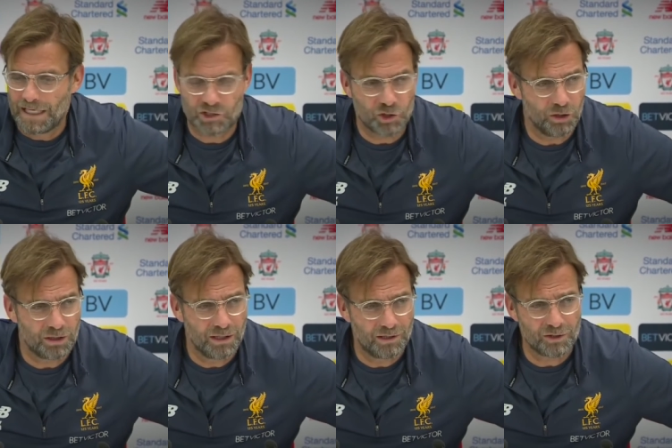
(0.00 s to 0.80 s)
I saw
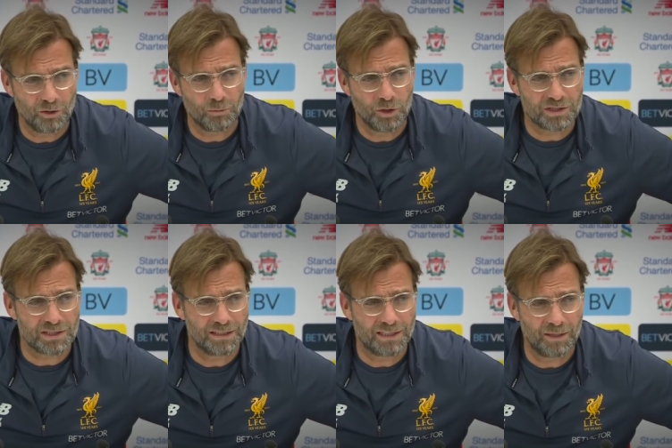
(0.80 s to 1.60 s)
the I saw the
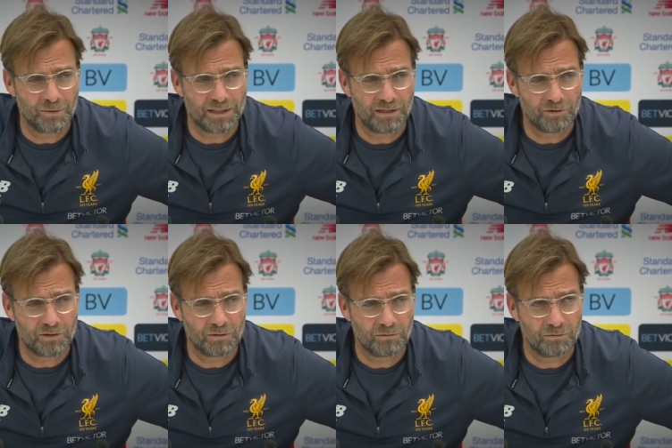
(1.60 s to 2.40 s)
Merseyside derby at
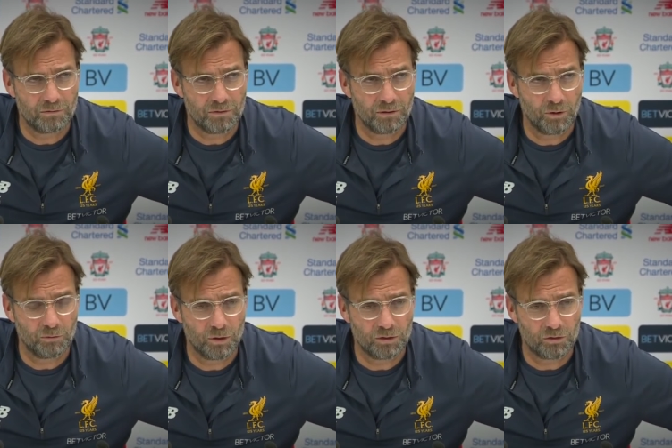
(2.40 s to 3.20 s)
Everton, the
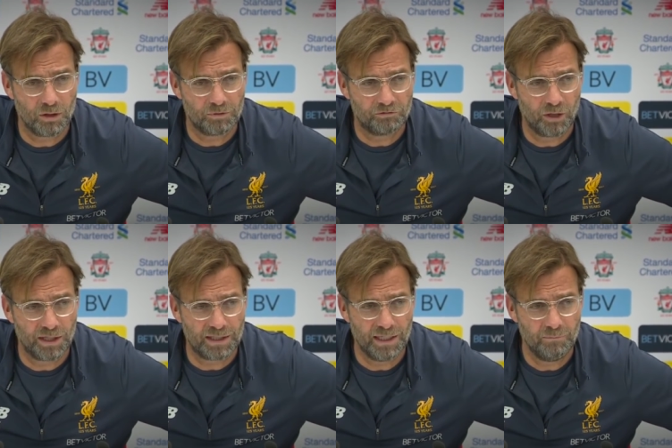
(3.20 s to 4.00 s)
one-one draw
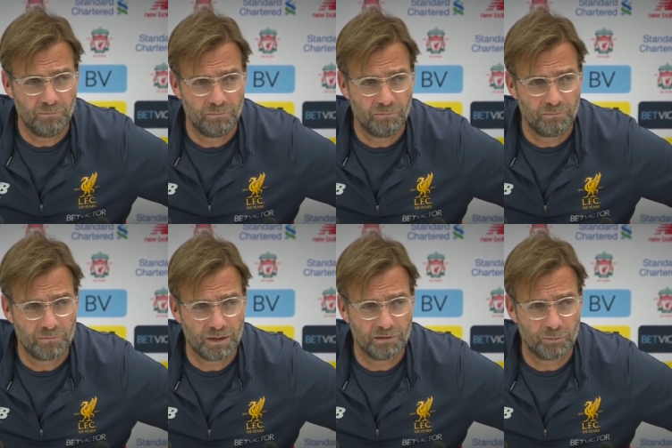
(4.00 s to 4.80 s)
before I came
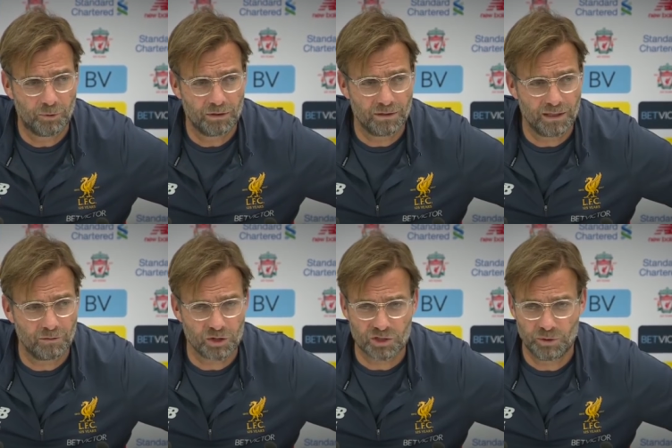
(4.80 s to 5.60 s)
to Liverpool. I
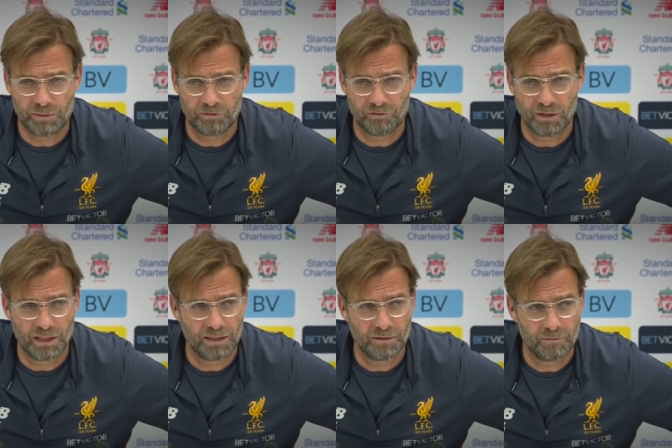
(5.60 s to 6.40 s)
think it was the week
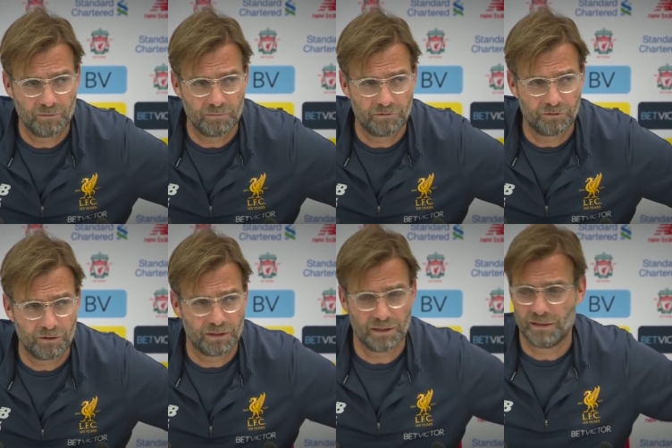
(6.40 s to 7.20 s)
before I
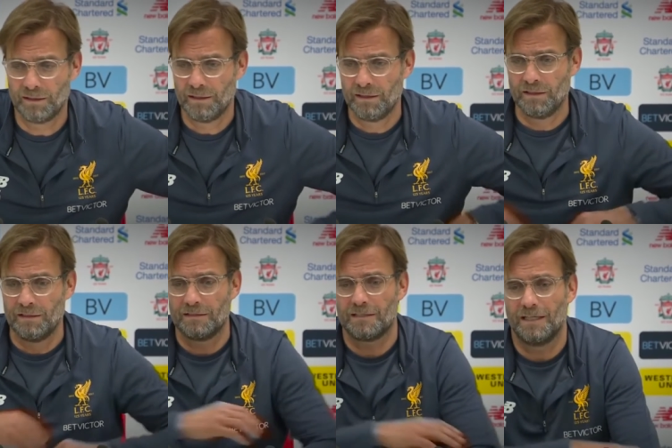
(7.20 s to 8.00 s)
before I
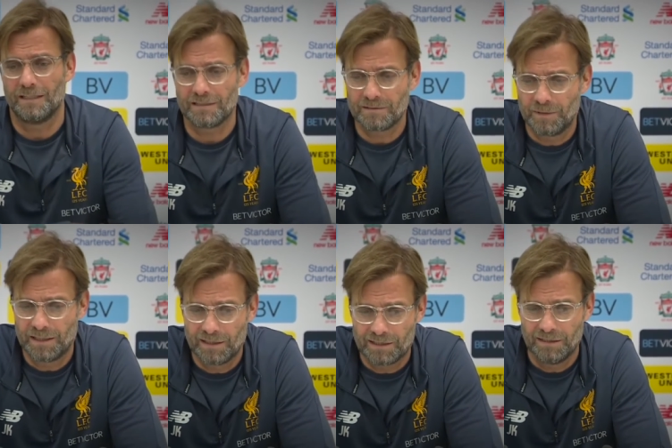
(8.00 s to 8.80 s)
signed as a
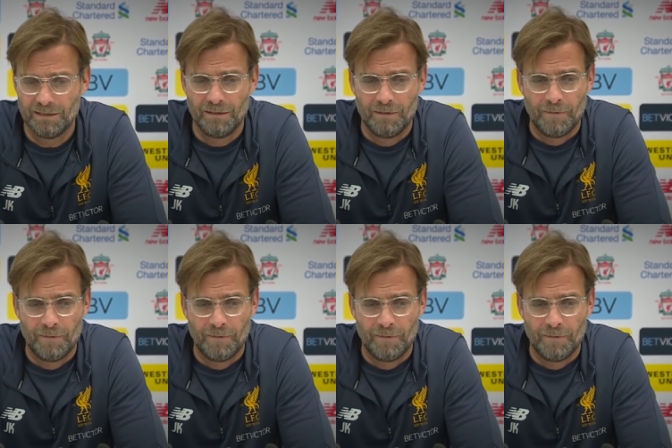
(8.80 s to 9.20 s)
manager.